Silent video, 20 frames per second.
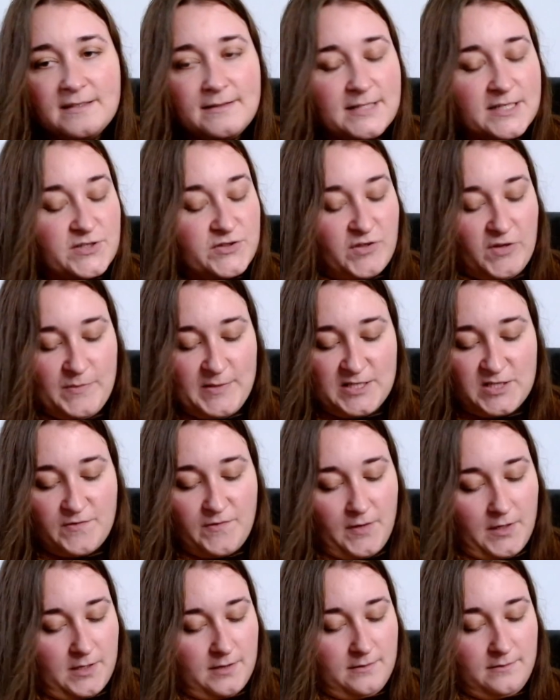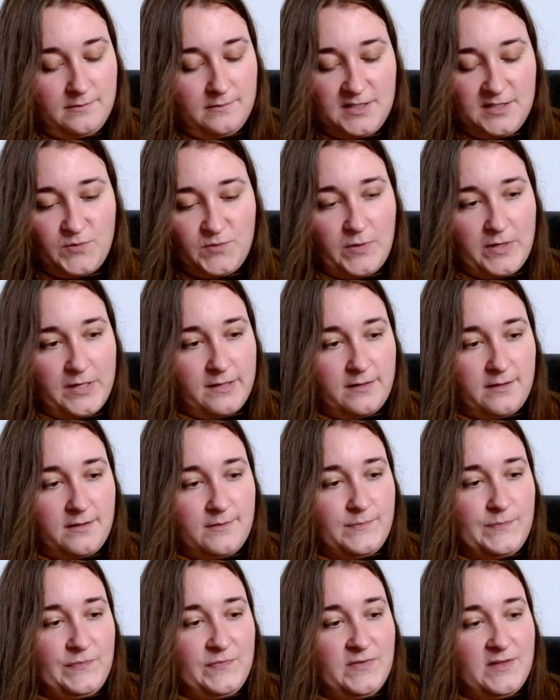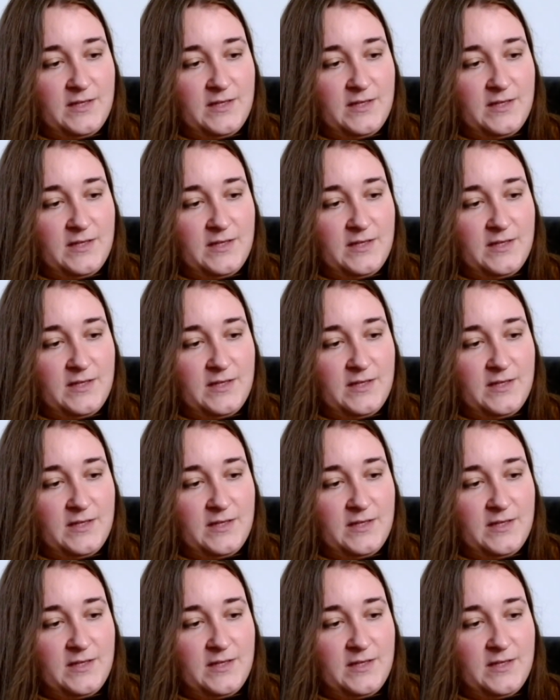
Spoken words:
they're so much fun. It's worth it.